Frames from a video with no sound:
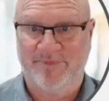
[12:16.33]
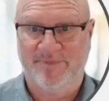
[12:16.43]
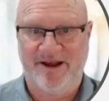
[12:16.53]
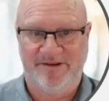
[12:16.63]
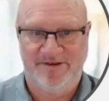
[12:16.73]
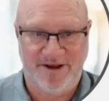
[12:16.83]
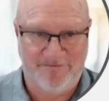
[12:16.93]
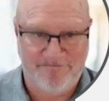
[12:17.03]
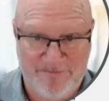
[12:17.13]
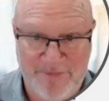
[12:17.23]
That's
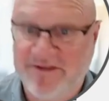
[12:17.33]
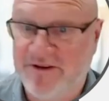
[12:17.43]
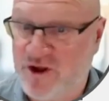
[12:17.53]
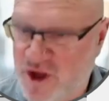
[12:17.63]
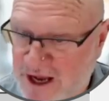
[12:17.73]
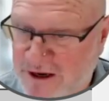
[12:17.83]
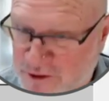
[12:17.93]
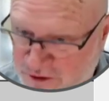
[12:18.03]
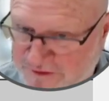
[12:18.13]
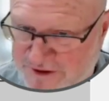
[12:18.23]
it. That's a
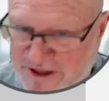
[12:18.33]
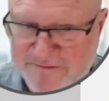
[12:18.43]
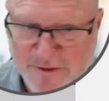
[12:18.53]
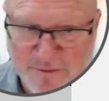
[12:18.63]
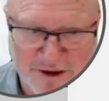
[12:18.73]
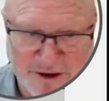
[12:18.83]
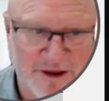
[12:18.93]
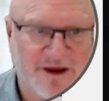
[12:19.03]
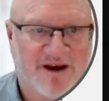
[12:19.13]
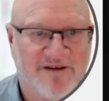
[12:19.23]
challenge, isn't it, everyone?
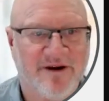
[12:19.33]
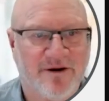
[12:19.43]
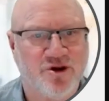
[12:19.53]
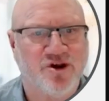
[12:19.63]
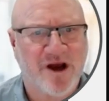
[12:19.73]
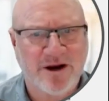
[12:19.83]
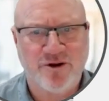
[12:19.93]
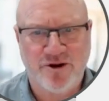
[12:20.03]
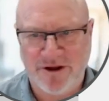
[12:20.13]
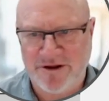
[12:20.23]
A very
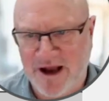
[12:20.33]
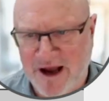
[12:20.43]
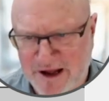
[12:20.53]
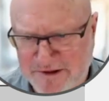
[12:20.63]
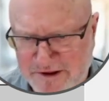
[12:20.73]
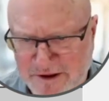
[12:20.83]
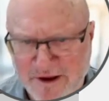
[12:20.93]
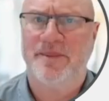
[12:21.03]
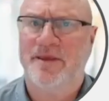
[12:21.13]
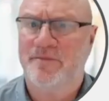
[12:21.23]
challenging task.
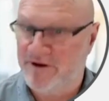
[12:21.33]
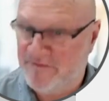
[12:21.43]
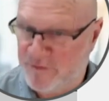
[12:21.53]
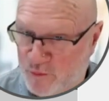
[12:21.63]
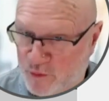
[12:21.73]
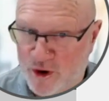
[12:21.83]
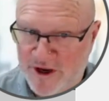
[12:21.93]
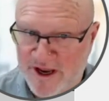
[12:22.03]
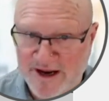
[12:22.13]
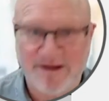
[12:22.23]
But if you
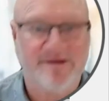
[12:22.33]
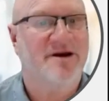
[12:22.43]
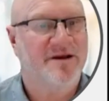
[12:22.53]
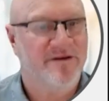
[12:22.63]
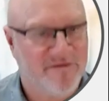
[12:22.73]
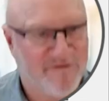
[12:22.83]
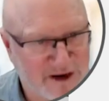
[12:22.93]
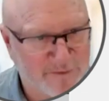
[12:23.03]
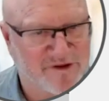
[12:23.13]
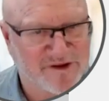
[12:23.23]
work at it,
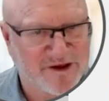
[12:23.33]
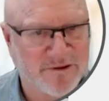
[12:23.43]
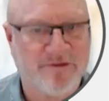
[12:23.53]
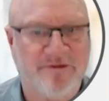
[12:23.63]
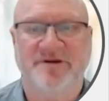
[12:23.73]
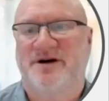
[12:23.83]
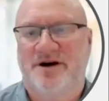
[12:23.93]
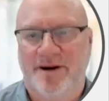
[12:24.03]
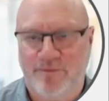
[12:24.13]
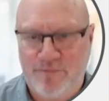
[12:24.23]
develop the skills
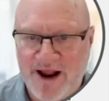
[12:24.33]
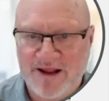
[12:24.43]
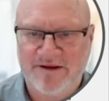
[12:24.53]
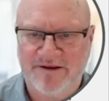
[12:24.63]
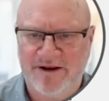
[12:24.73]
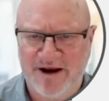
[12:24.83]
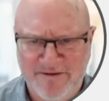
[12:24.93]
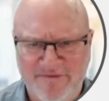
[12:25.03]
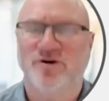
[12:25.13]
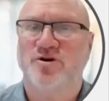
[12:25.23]
and practice
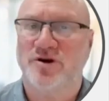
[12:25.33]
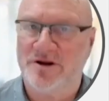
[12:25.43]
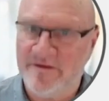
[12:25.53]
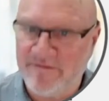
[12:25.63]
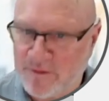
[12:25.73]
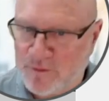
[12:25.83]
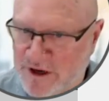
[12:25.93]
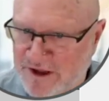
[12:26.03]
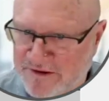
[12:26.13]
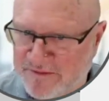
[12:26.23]
enough, your delivery will
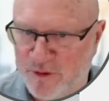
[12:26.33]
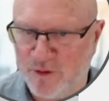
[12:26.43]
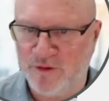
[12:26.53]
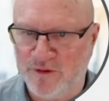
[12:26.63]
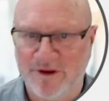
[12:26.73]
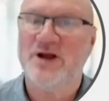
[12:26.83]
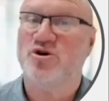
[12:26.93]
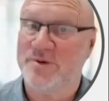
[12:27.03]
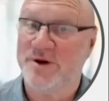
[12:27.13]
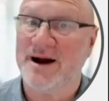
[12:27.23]
get smooth and
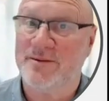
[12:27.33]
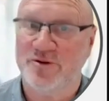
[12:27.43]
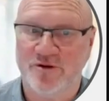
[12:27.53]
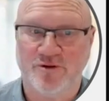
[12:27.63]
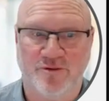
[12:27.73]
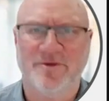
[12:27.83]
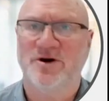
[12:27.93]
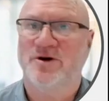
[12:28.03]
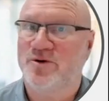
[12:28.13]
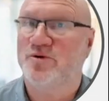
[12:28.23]
you'll be able to
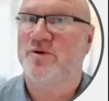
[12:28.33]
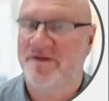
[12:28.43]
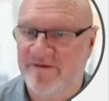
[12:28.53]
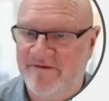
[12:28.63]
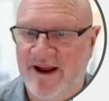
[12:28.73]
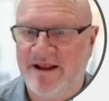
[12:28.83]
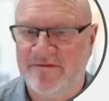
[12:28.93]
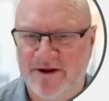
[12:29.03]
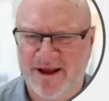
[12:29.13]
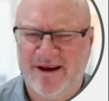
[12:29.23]
do this
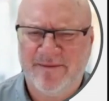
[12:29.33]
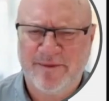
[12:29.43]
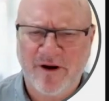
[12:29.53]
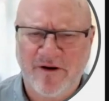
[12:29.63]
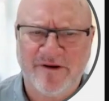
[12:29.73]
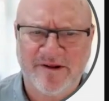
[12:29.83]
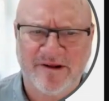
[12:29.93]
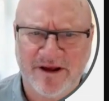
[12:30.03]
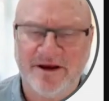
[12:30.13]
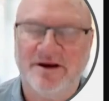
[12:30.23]
effectively. But
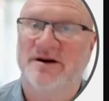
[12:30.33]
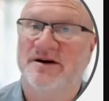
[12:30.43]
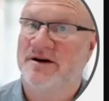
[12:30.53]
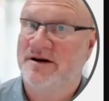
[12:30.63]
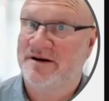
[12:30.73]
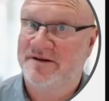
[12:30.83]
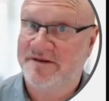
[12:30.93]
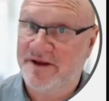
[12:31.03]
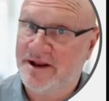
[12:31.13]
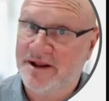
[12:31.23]
obviously,
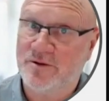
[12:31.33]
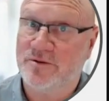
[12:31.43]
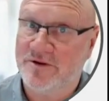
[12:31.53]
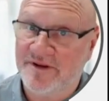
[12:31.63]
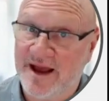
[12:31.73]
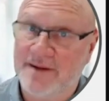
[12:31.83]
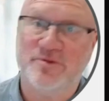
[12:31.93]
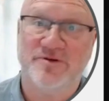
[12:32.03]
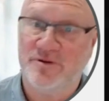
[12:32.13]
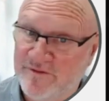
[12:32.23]
studying all the
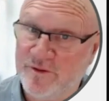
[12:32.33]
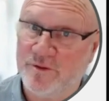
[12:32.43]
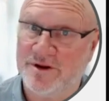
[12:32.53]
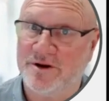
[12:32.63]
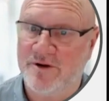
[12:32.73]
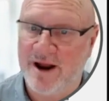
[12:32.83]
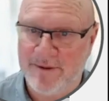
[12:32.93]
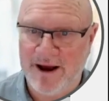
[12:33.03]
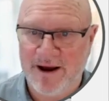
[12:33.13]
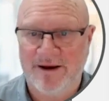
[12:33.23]
samples and reviewing the
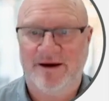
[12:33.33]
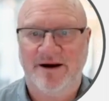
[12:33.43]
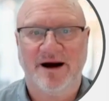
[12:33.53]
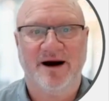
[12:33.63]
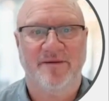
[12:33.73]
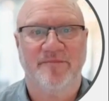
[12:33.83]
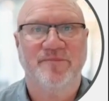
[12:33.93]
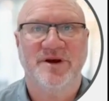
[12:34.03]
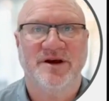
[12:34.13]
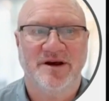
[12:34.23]
grammar
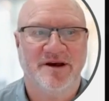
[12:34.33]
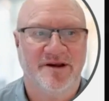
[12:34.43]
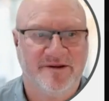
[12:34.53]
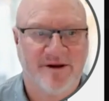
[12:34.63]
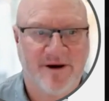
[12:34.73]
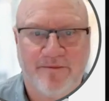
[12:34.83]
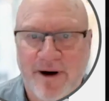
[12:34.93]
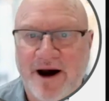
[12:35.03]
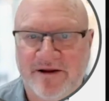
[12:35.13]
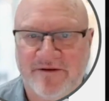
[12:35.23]
is
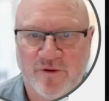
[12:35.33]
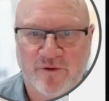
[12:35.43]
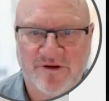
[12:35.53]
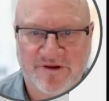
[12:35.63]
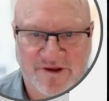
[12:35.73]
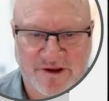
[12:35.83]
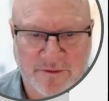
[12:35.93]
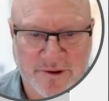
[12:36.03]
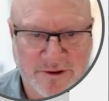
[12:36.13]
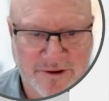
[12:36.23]
part of your skill
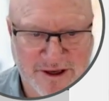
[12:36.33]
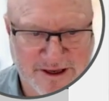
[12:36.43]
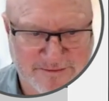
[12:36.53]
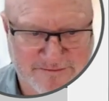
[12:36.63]
building.